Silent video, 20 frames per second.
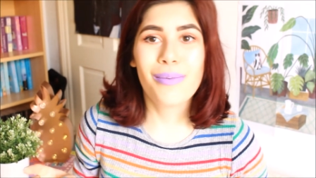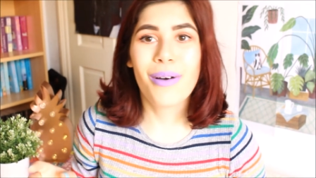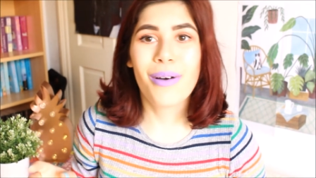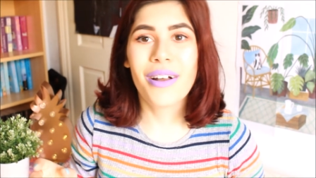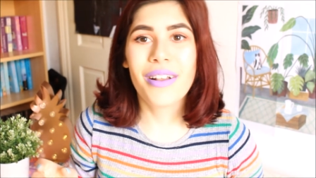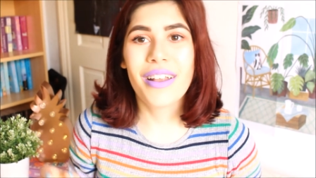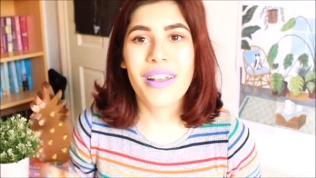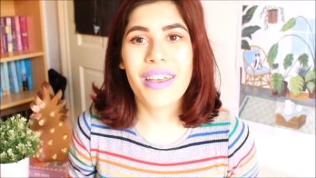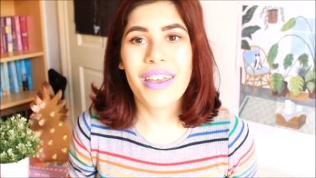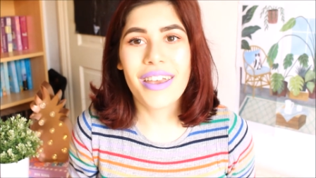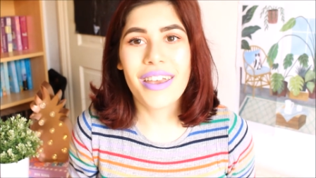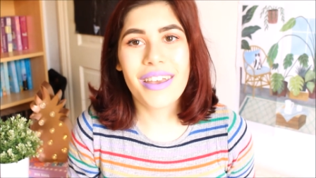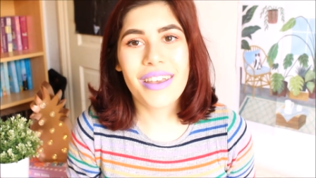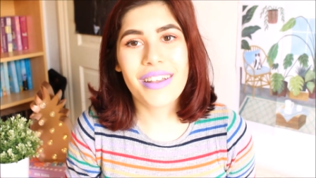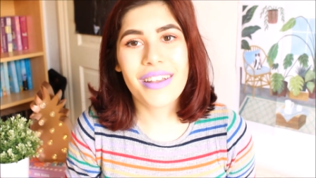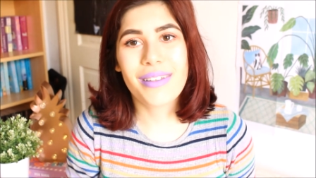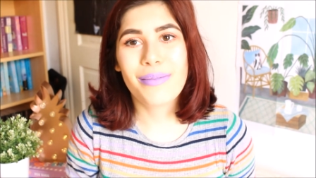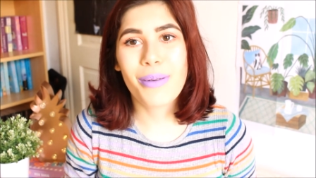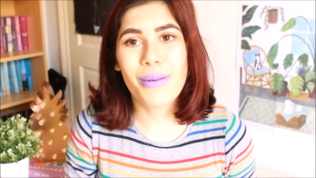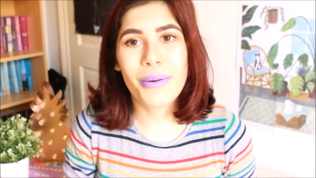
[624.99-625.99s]
one
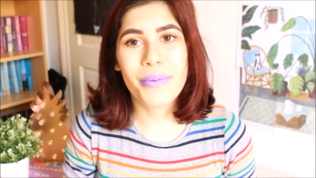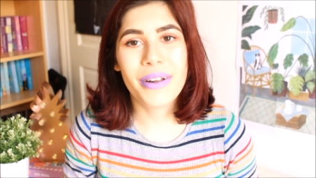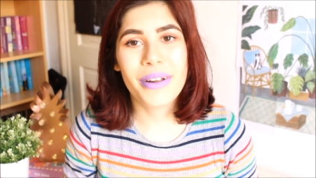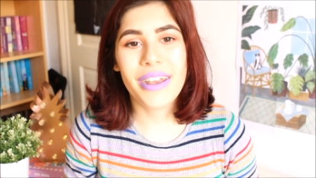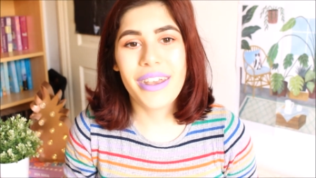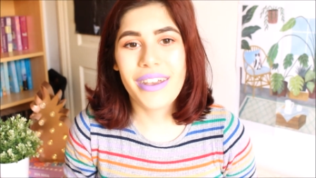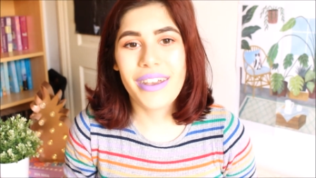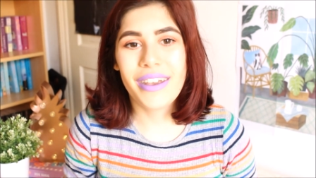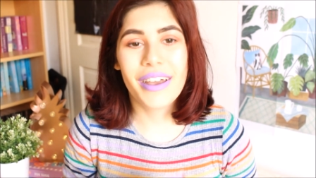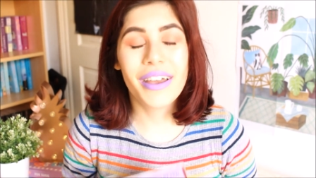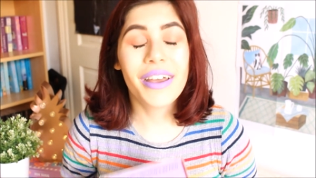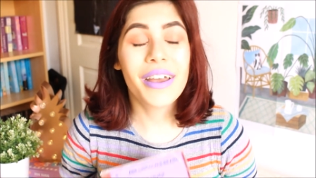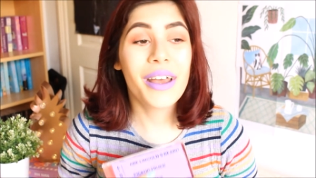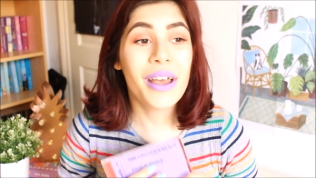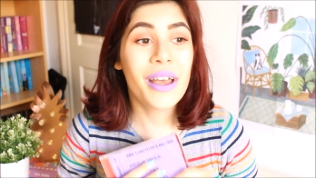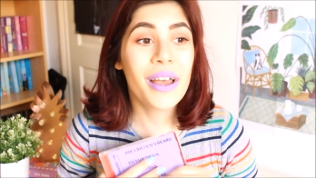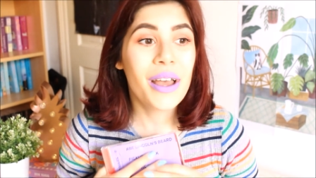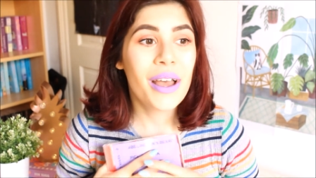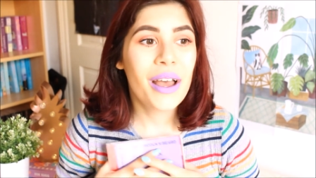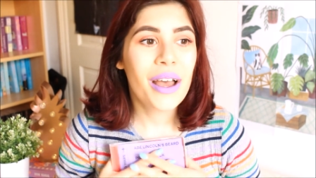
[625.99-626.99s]
is probably
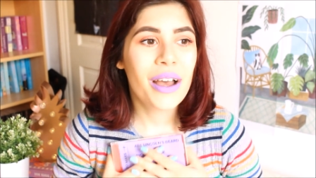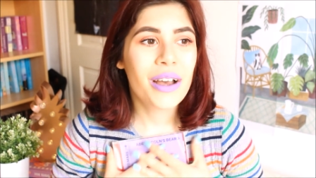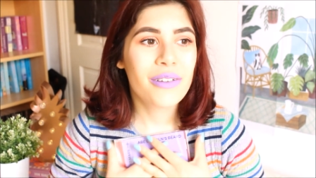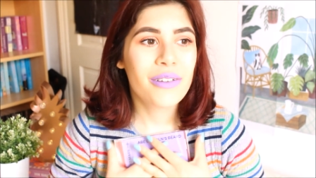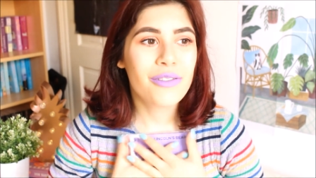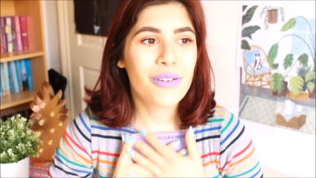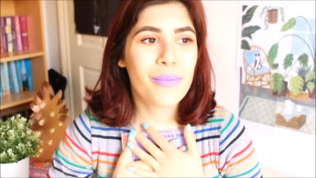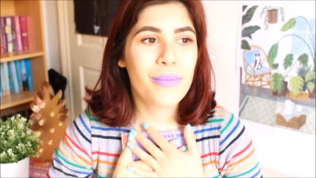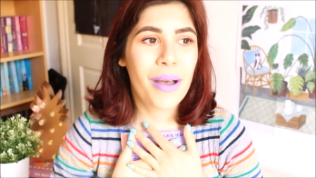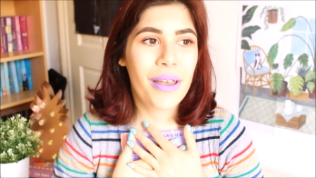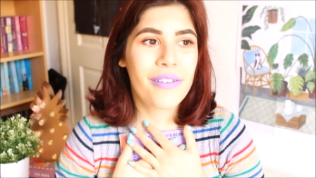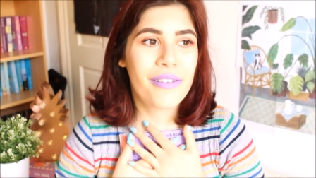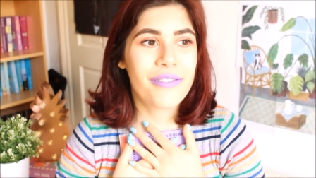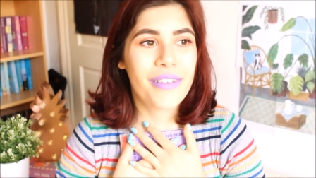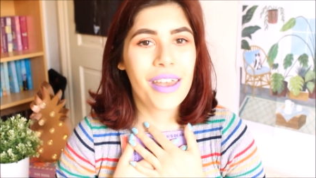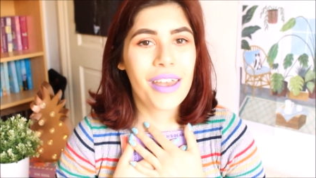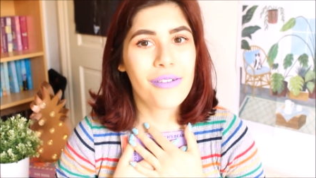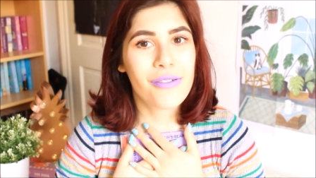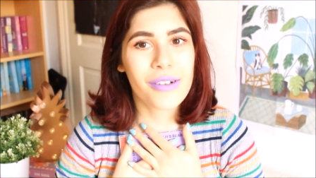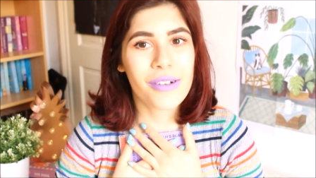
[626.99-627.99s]
from my
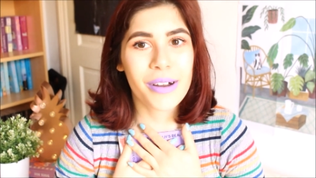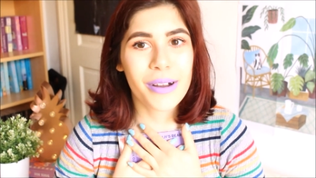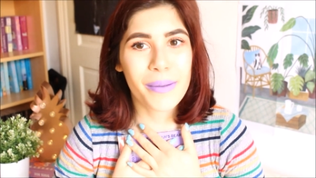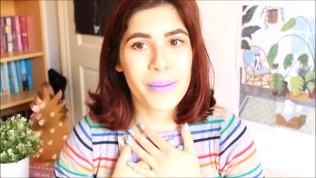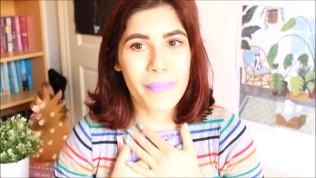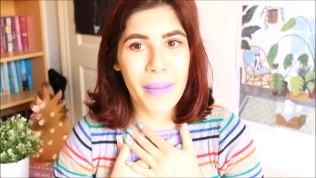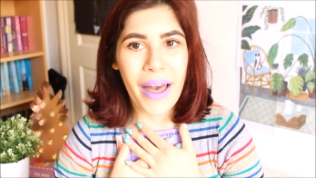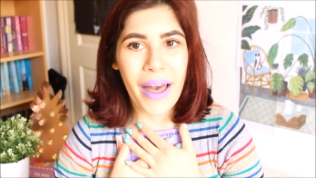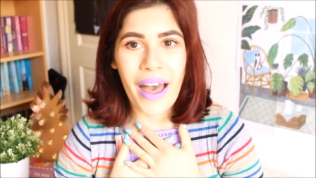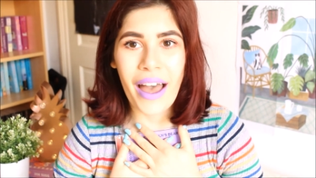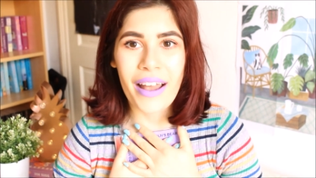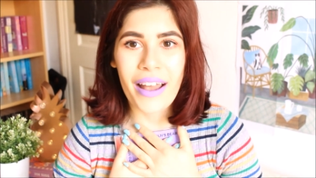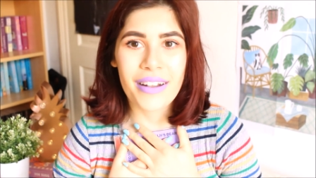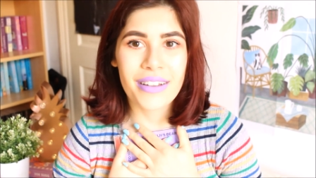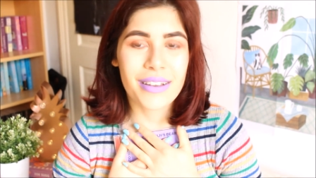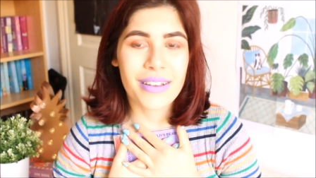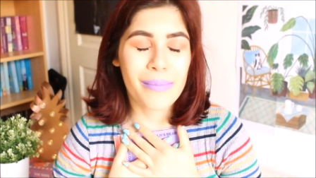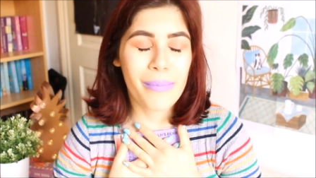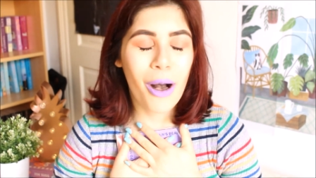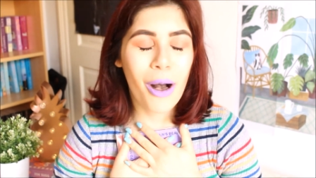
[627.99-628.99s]
favourite
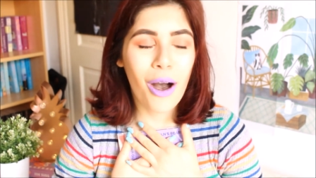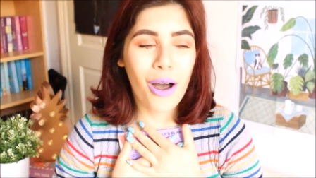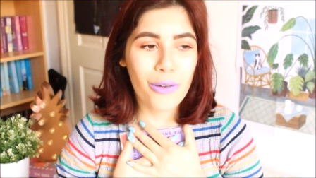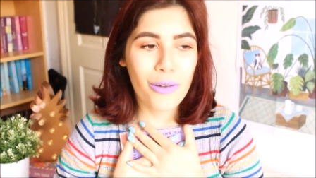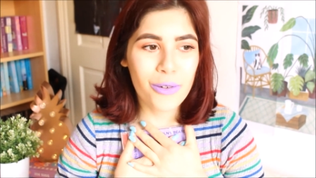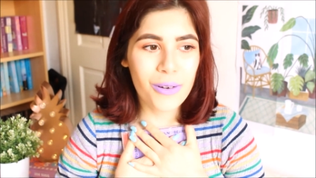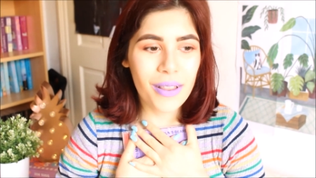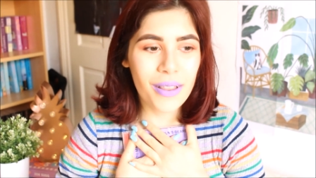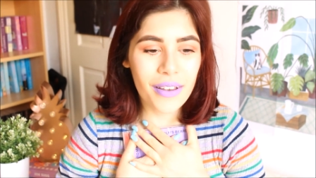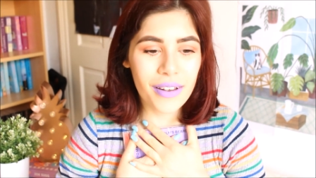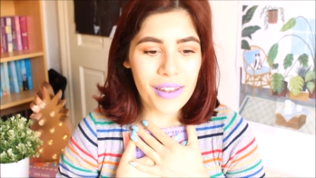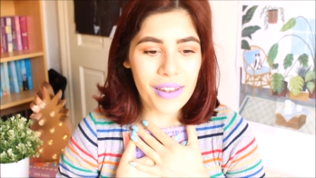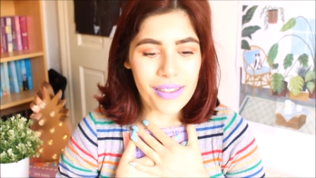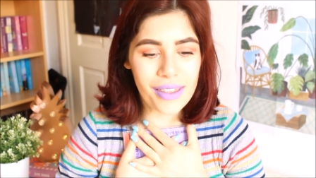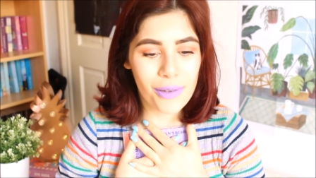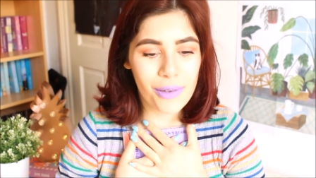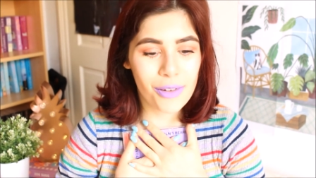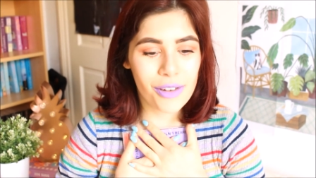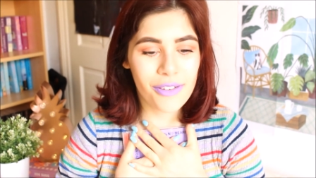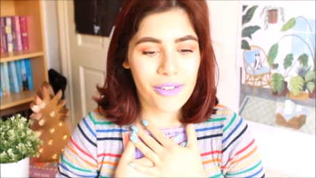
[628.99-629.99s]
band apart from
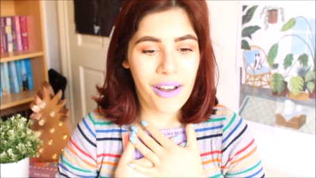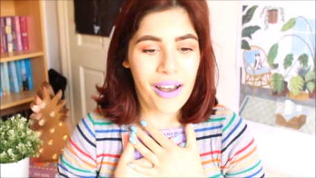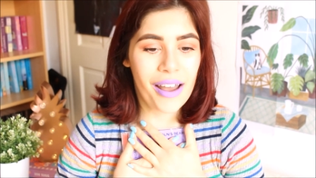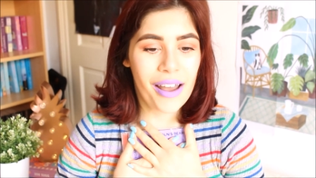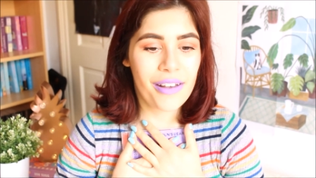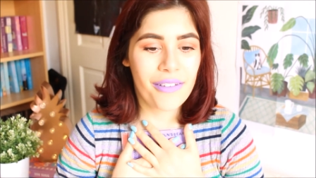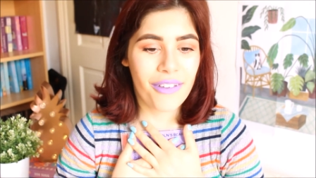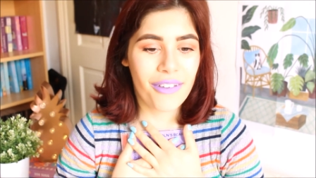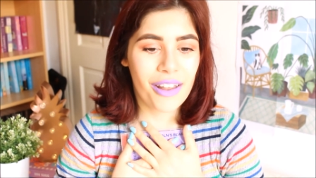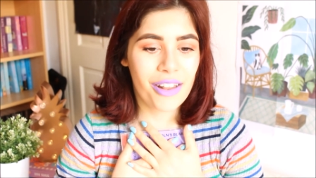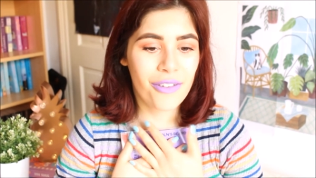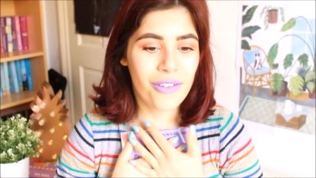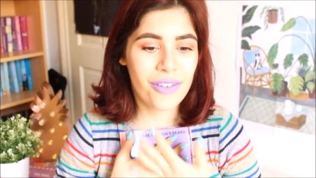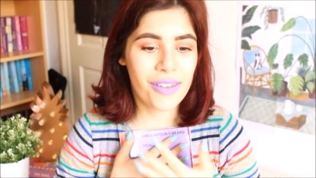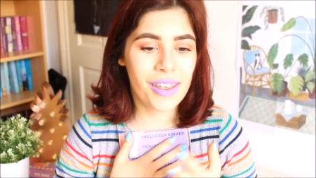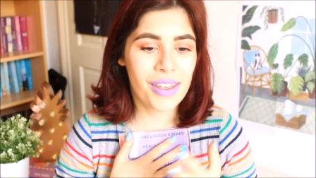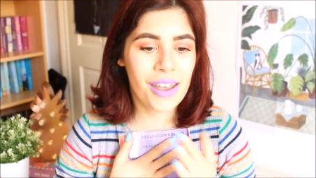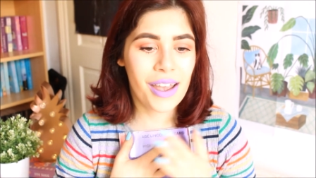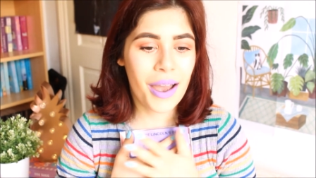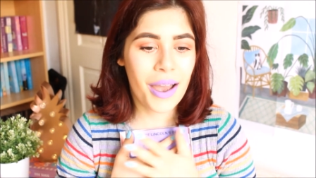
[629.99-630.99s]
1975, and
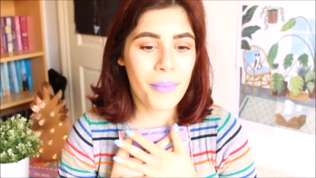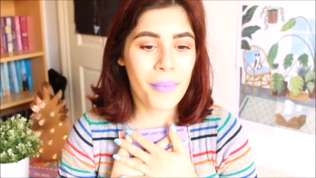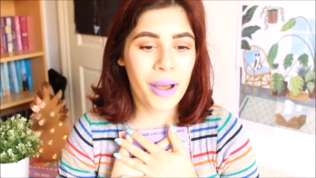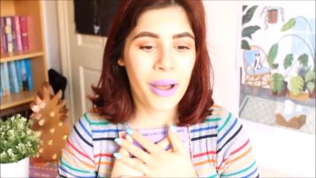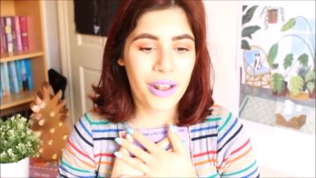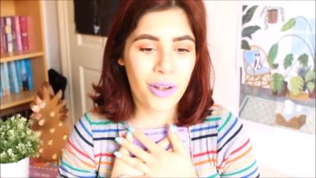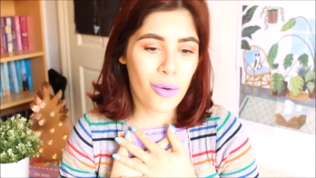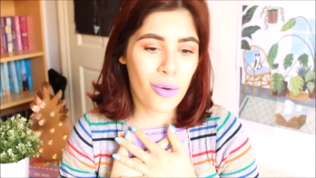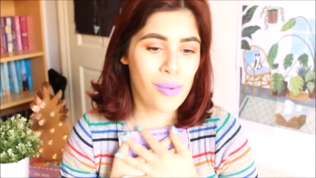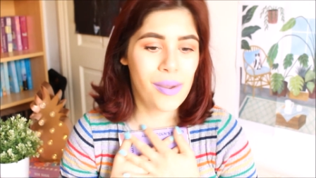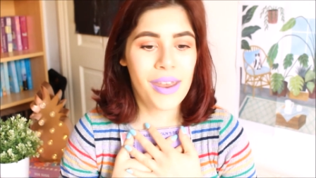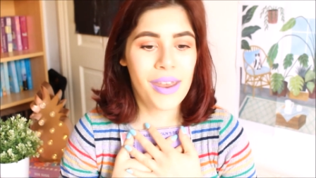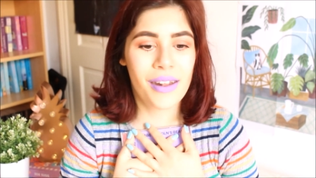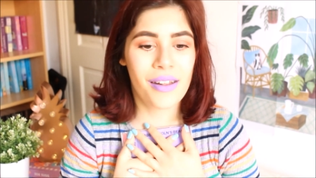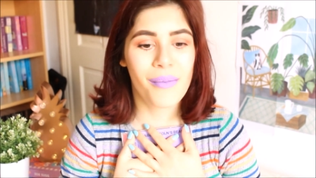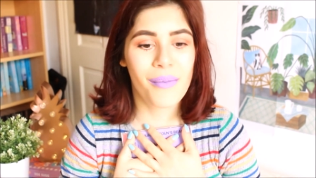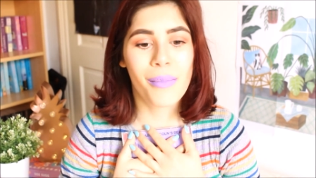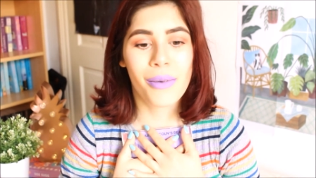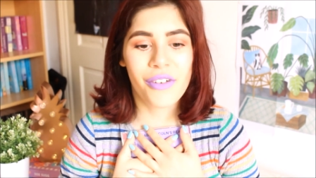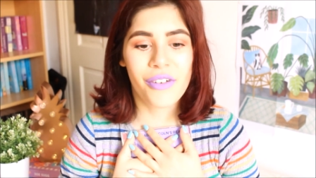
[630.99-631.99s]
obviously my queen
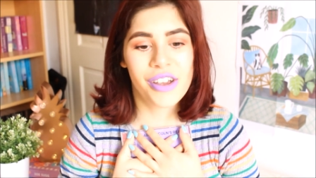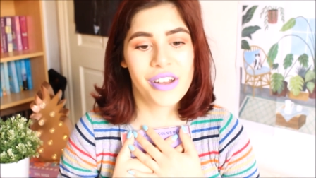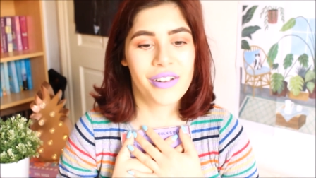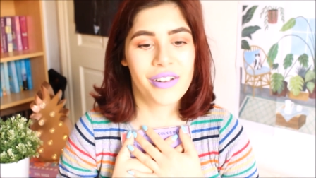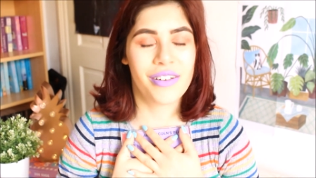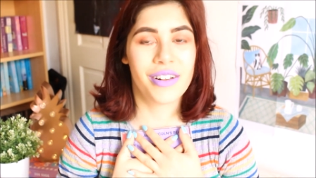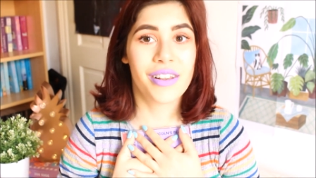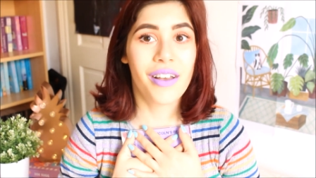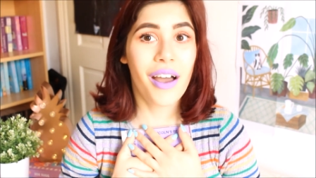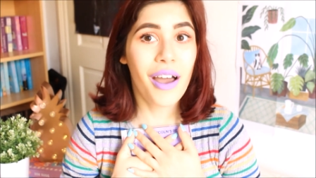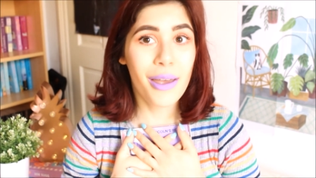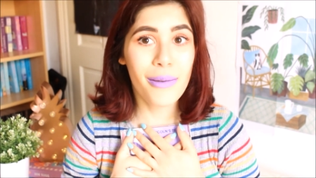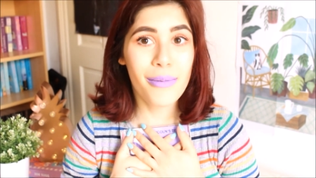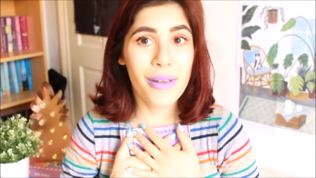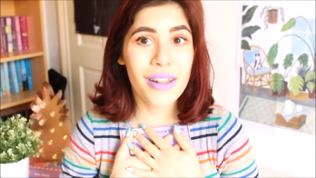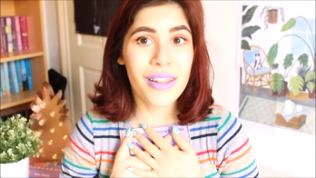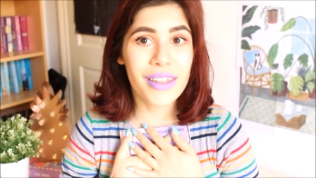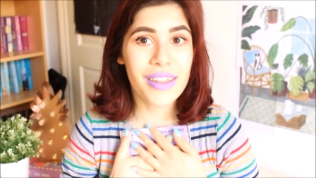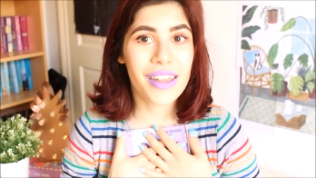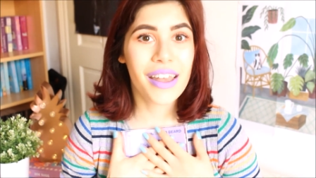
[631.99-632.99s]
Marina and
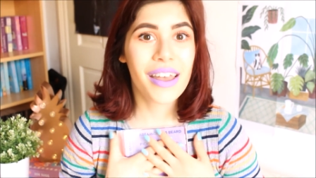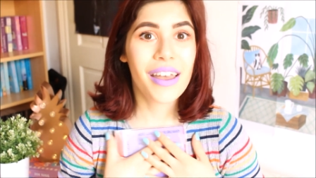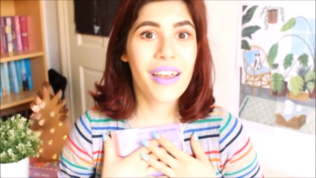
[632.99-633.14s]
Diamond.